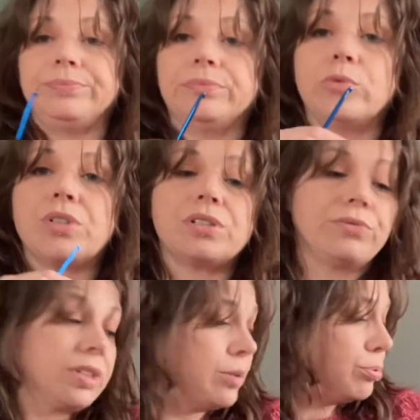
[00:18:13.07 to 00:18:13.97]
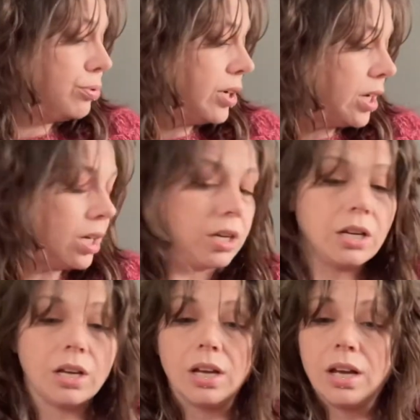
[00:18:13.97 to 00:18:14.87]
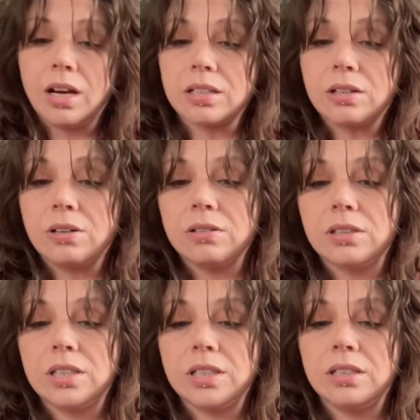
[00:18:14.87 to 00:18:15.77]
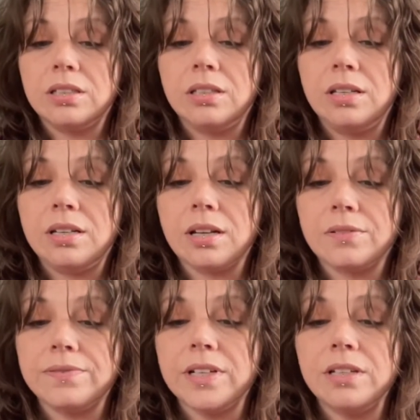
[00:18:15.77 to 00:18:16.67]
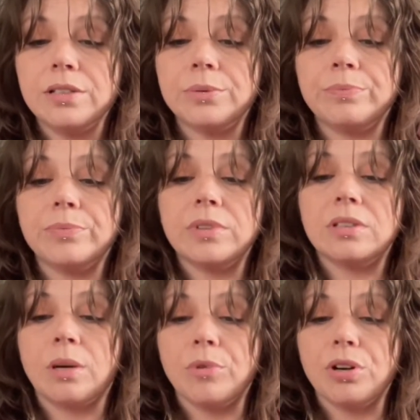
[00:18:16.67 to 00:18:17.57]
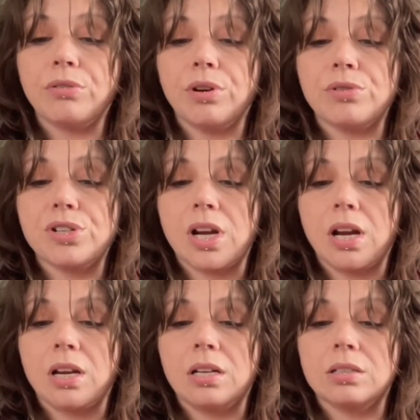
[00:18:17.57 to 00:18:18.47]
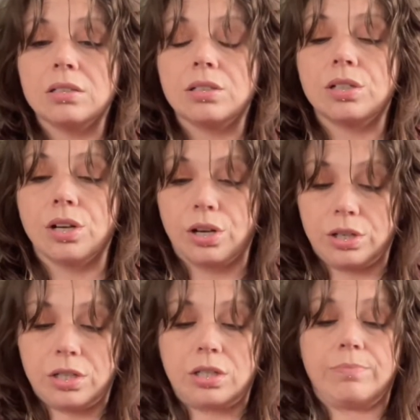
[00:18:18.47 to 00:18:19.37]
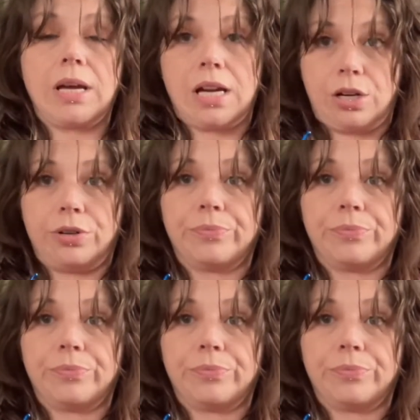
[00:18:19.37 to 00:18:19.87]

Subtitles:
which is really pretty, and it's called the Delphinium Summer Crochet Skirt pattern.